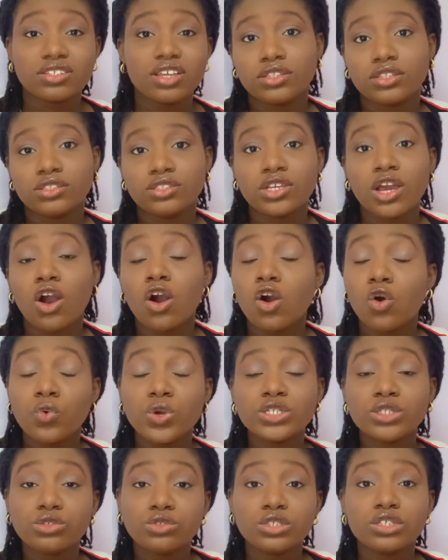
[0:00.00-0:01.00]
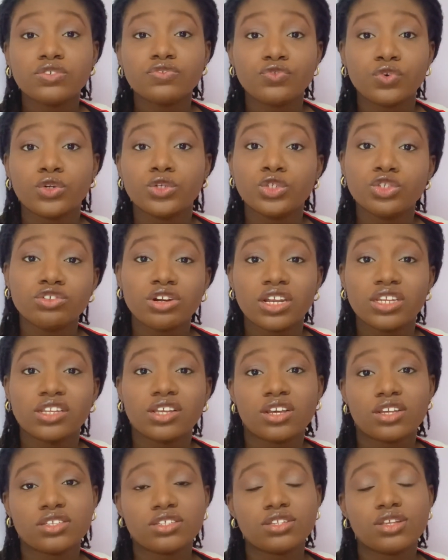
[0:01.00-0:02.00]
They are always looking for new
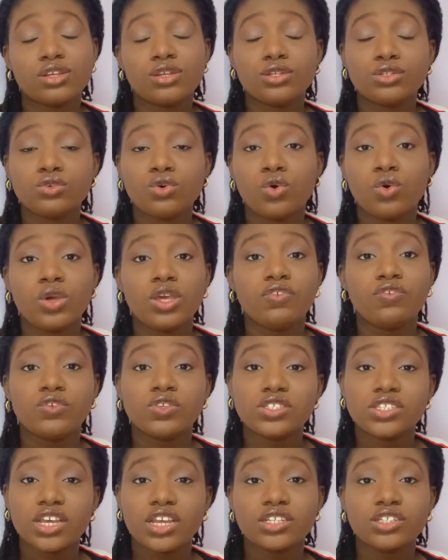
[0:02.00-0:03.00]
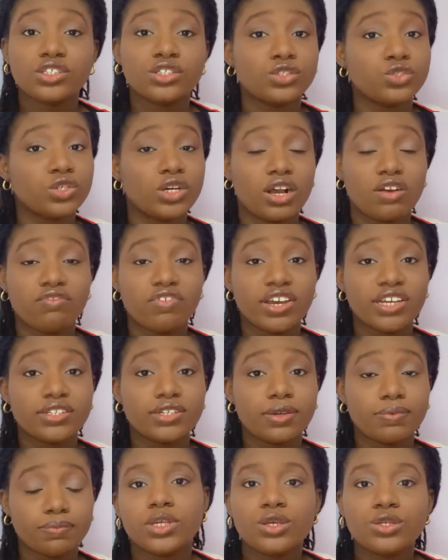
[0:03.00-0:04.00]
writers, so if you search, you can find them.